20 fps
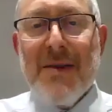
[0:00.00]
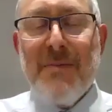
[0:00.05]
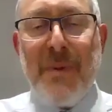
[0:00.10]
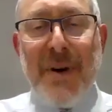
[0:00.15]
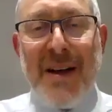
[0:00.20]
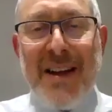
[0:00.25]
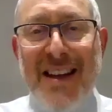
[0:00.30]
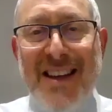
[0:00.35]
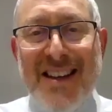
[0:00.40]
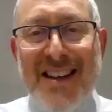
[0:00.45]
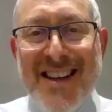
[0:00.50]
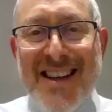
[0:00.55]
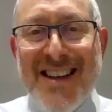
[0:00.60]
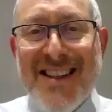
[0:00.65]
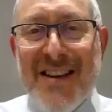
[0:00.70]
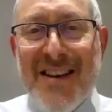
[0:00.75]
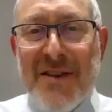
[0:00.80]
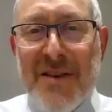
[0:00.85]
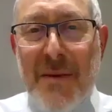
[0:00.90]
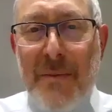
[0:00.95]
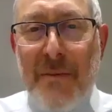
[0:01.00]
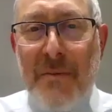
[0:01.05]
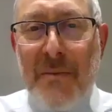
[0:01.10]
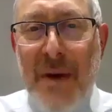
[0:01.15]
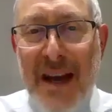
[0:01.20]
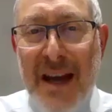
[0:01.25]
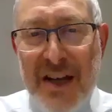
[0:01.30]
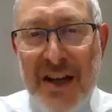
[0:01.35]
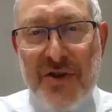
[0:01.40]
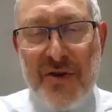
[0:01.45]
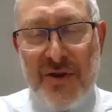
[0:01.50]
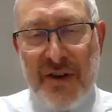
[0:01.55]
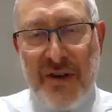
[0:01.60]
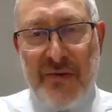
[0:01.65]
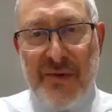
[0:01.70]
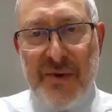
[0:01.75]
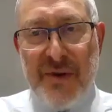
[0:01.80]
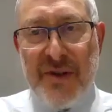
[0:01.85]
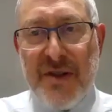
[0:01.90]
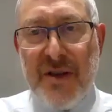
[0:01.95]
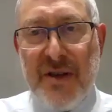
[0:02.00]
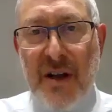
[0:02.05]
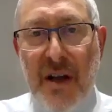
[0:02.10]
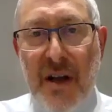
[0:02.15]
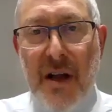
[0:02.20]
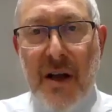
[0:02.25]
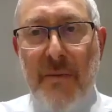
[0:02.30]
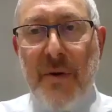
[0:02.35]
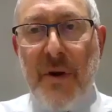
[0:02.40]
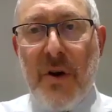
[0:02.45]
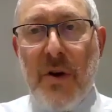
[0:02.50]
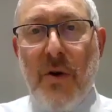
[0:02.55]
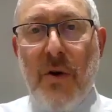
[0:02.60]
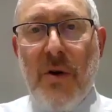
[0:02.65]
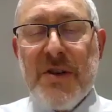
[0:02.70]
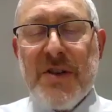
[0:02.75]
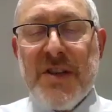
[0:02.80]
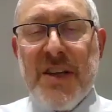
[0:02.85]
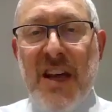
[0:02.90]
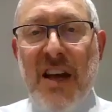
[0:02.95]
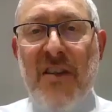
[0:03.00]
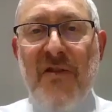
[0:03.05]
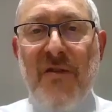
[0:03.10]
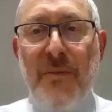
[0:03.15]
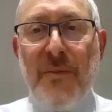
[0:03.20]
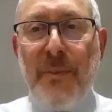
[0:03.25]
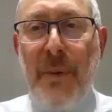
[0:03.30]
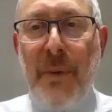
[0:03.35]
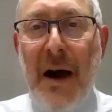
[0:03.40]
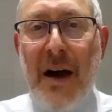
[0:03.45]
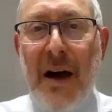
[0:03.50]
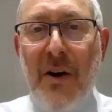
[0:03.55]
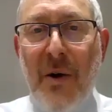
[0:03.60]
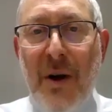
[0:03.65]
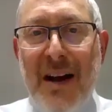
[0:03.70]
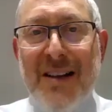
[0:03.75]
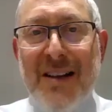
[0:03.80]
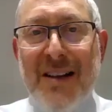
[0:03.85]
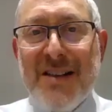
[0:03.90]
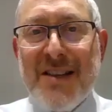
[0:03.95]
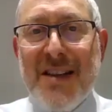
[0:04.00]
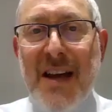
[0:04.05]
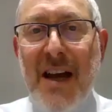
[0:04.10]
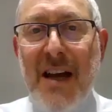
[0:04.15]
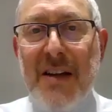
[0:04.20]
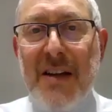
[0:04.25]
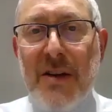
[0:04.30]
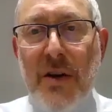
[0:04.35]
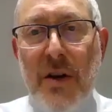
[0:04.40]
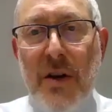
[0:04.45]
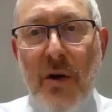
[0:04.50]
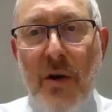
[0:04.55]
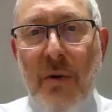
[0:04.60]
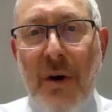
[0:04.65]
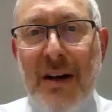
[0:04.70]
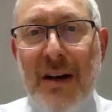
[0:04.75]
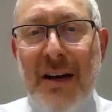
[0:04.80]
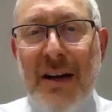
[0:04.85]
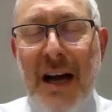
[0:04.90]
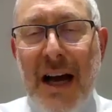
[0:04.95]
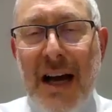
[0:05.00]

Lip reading: But he says there's a major difference, because if Paro had said, "You know what?